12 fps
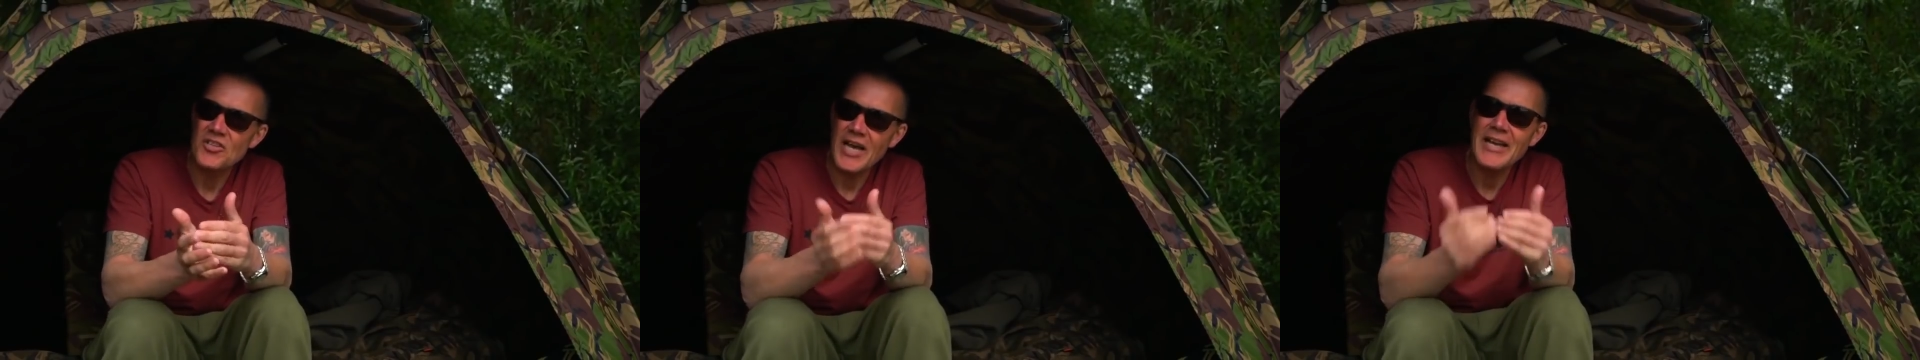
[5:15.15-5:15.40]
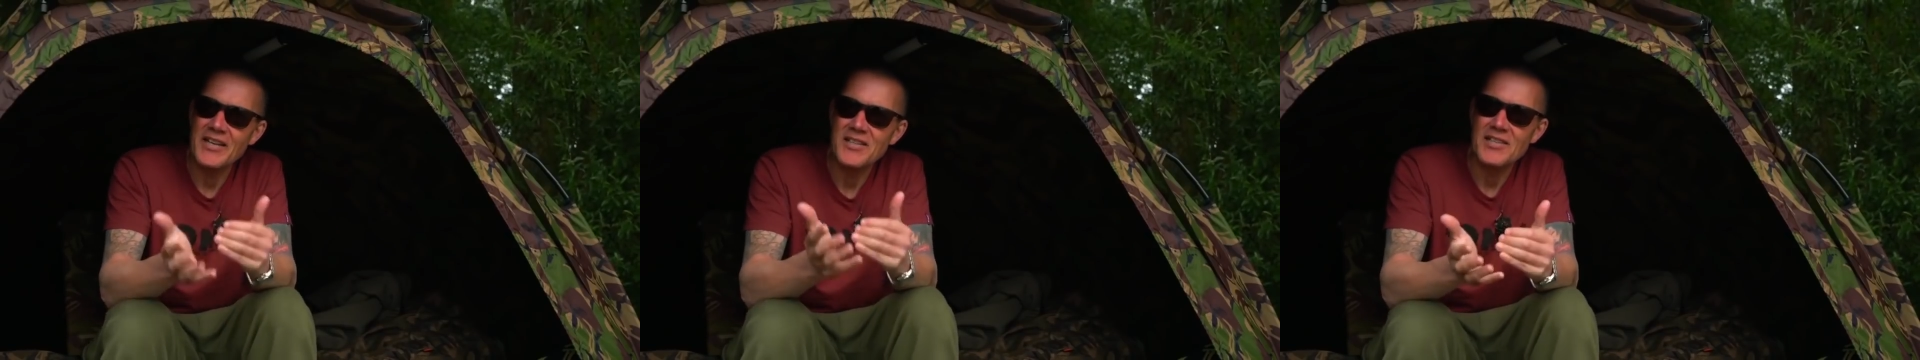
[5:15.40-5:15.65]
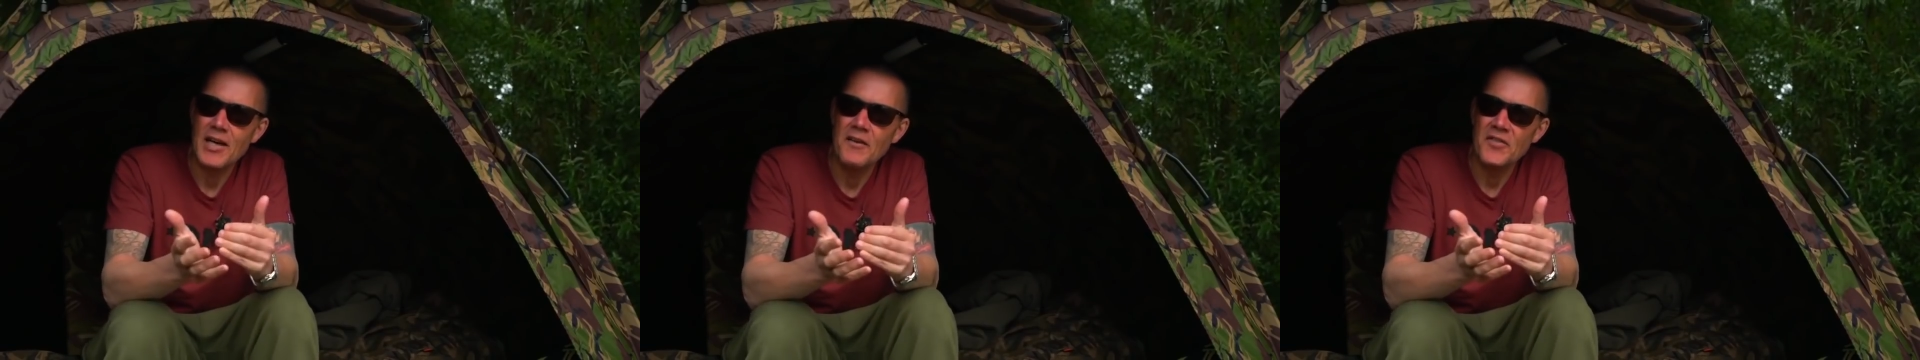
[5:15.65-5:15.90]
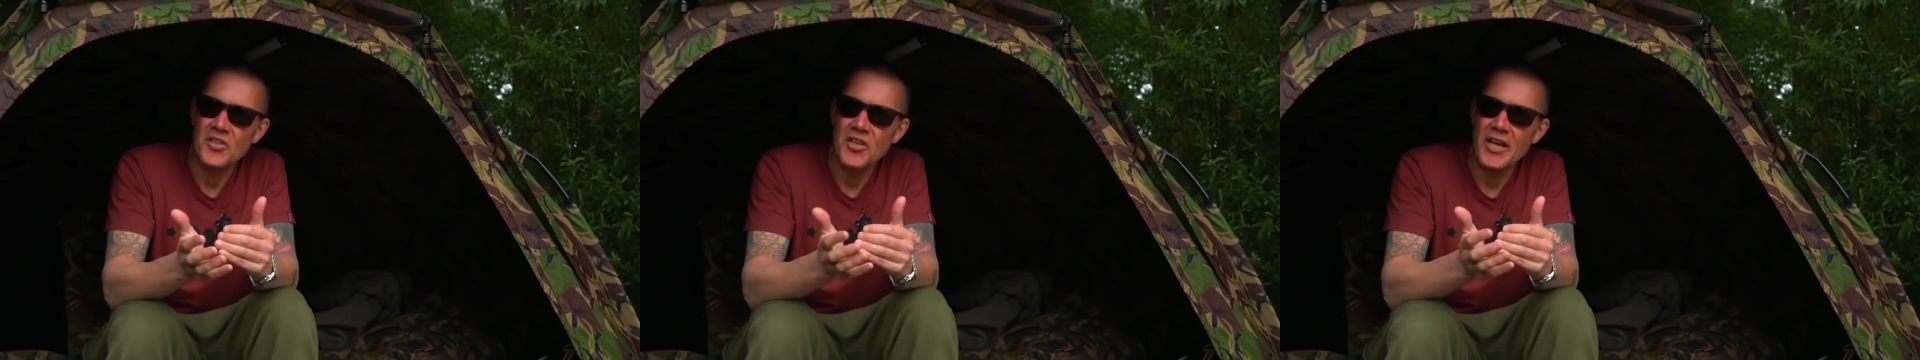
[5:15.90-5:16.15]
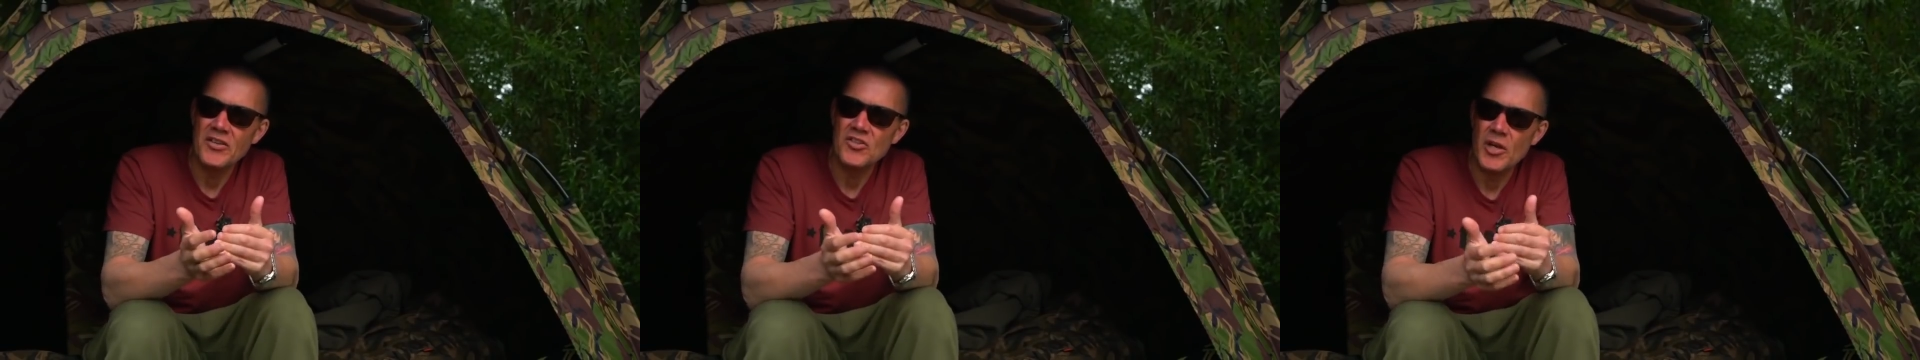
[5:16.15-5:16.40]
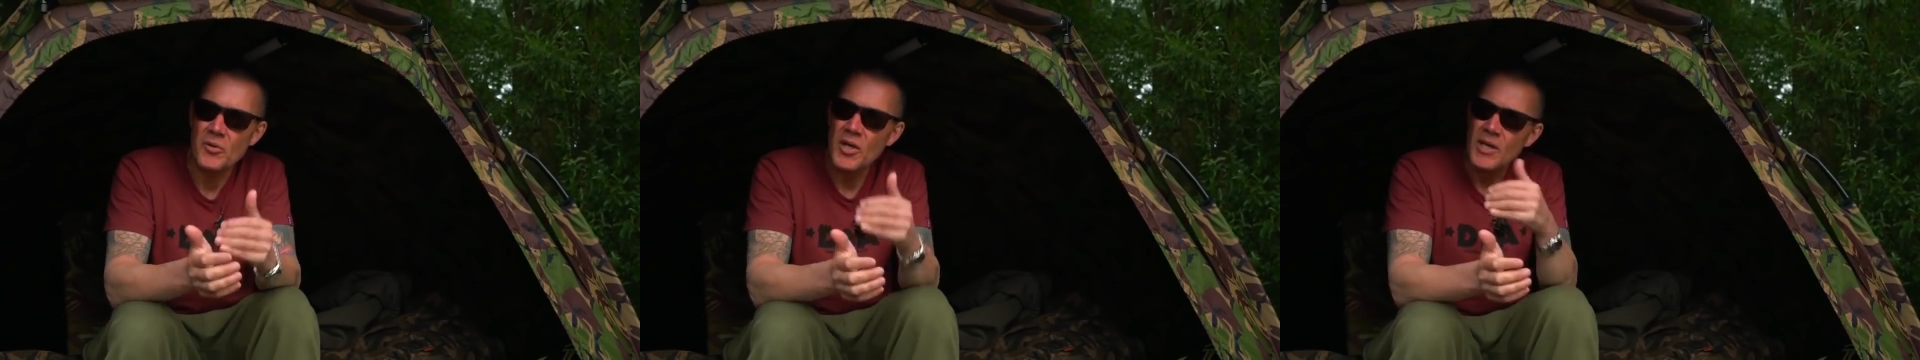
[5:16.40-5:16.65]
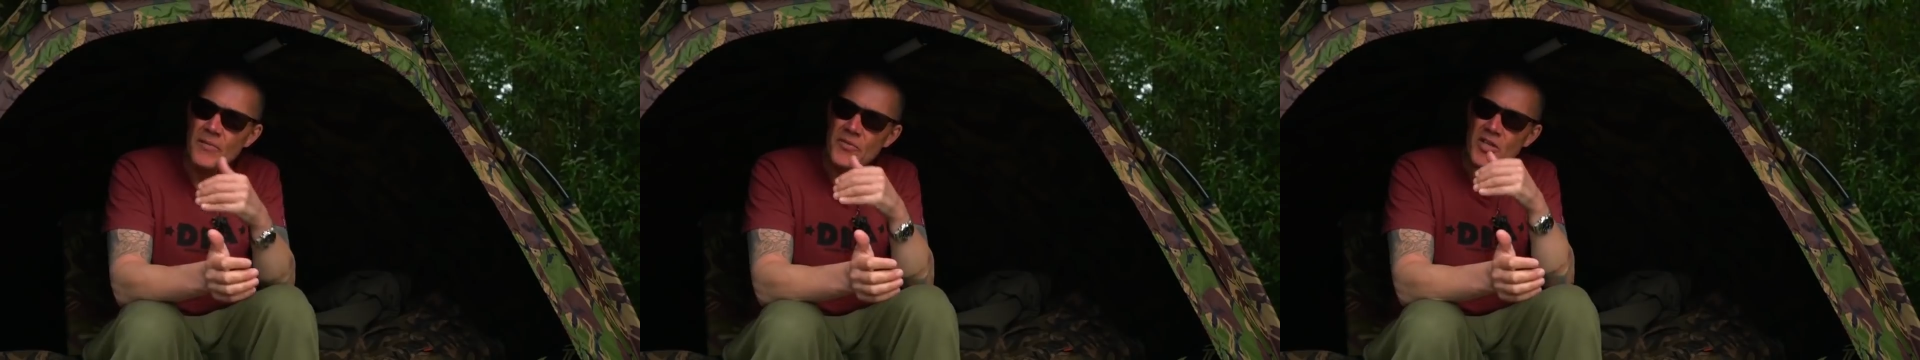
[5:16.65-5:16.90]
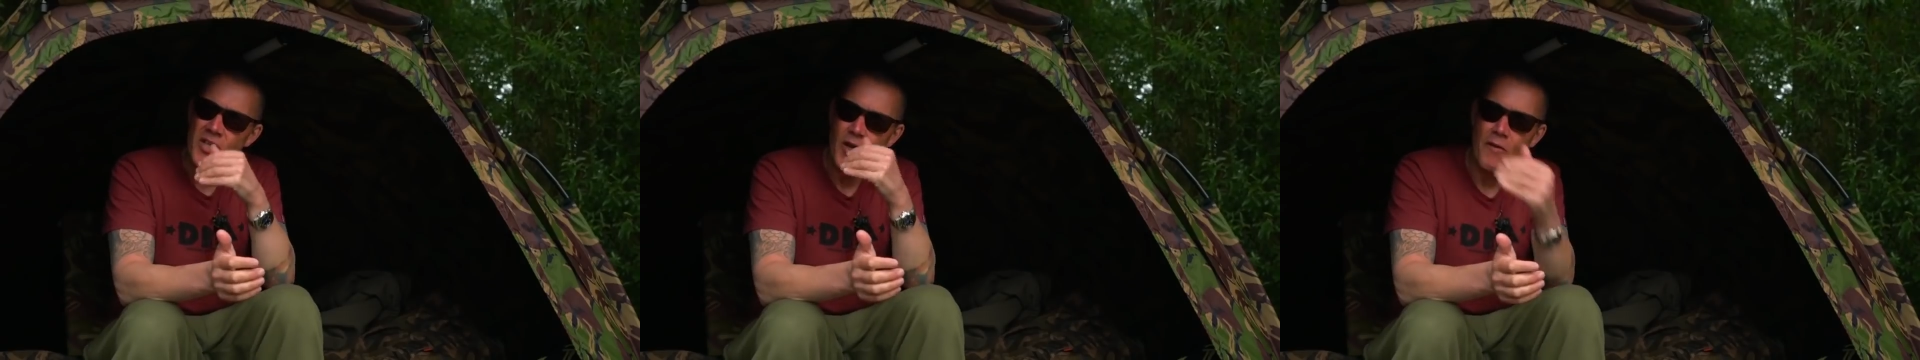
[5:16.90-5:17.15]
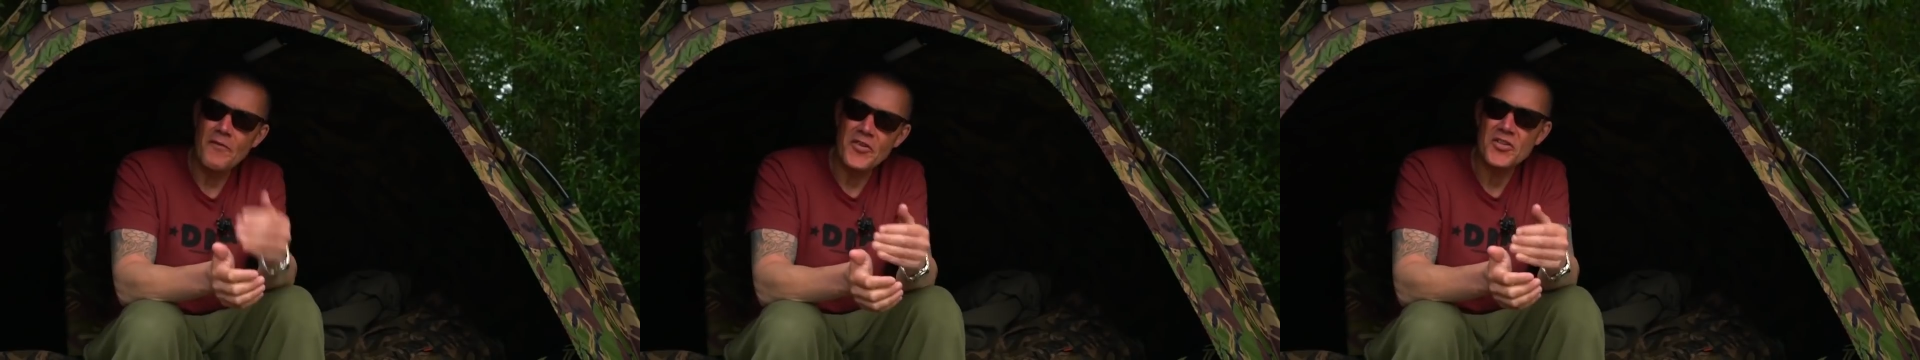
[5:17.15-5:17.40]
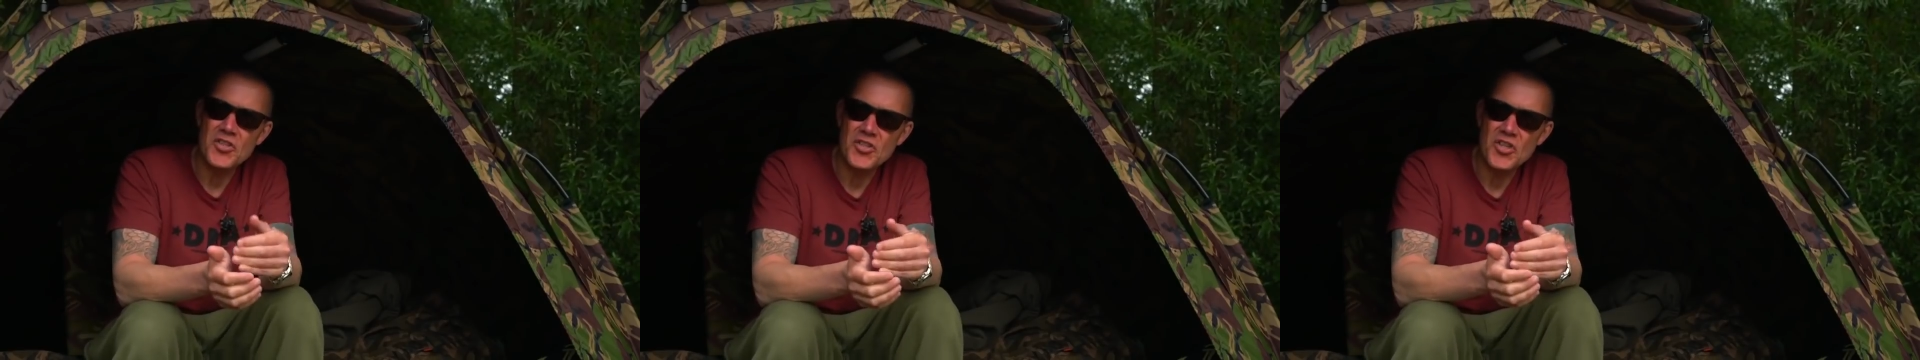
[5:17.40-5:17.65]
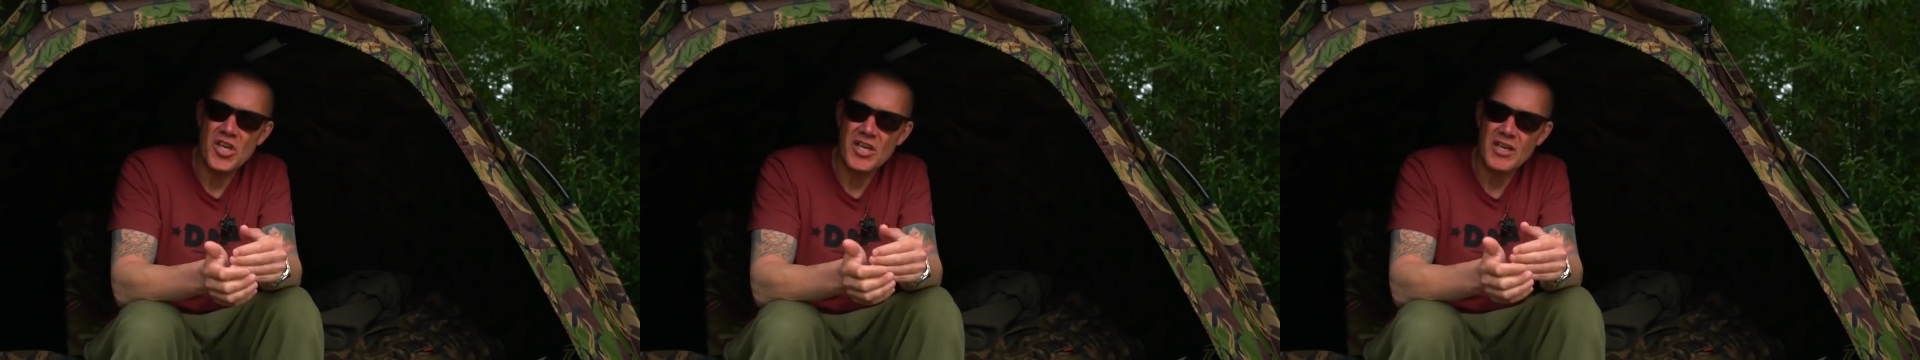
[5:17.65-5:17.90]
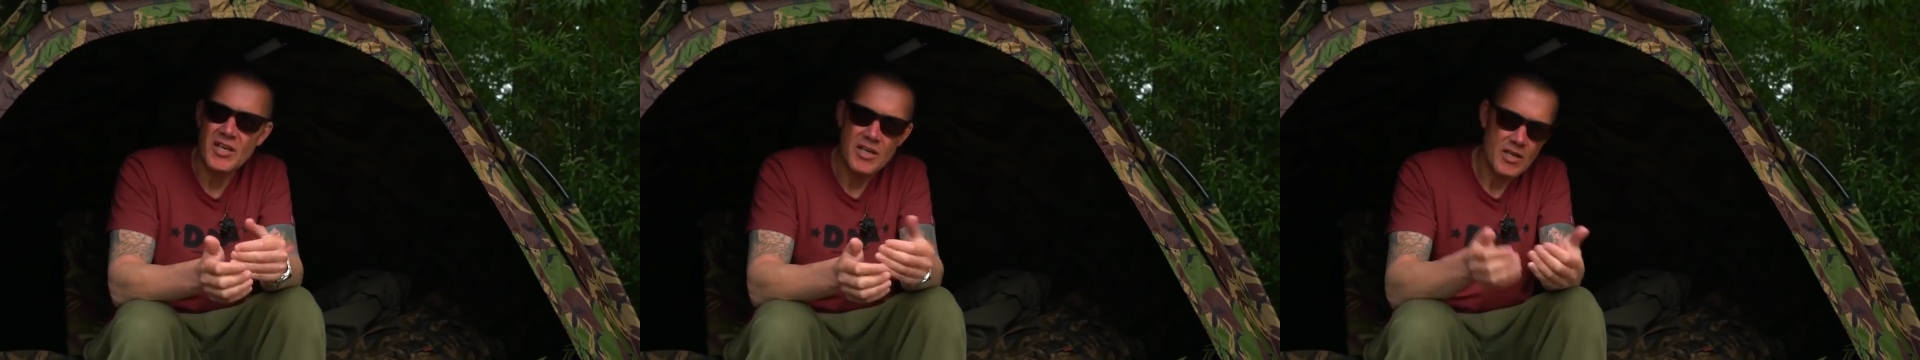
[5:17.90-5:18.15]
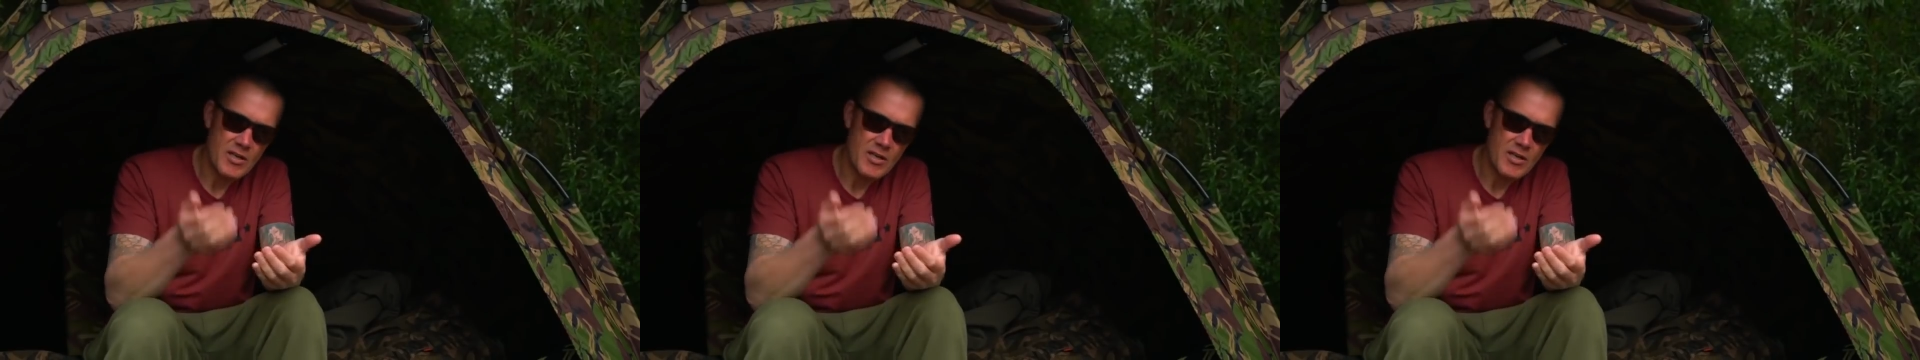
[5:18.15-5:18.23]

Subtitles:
That in itself is an edge. So confidence is key.